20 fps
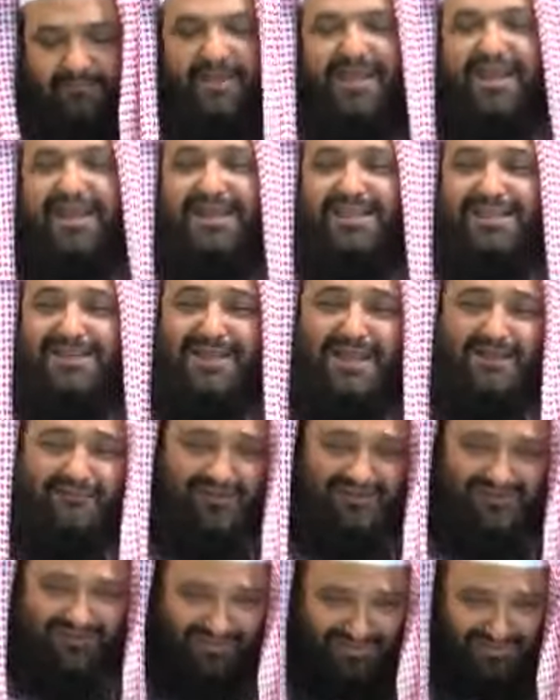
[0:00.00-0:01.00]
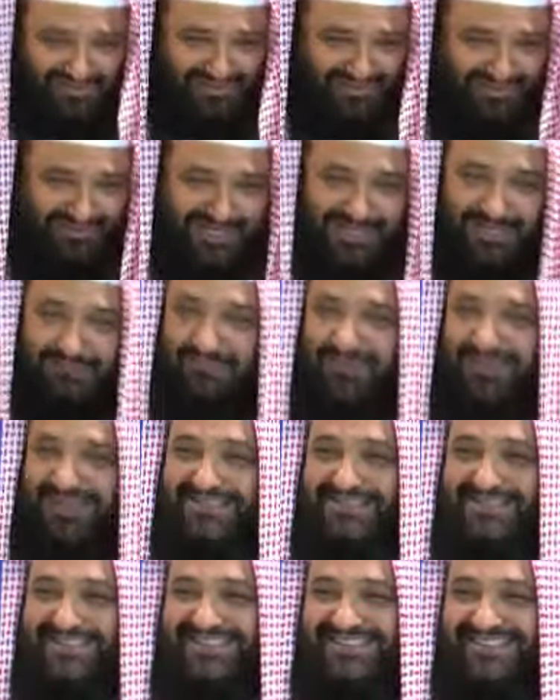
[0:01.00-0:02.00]
make the day of resurrection to take
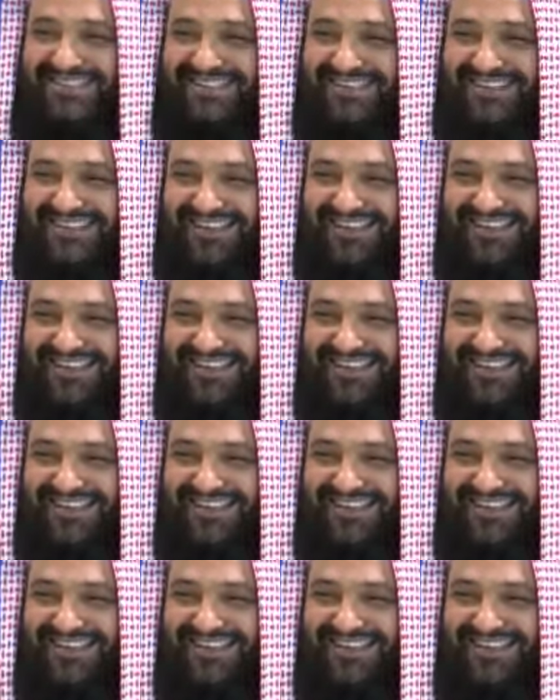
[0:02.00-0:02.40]
place.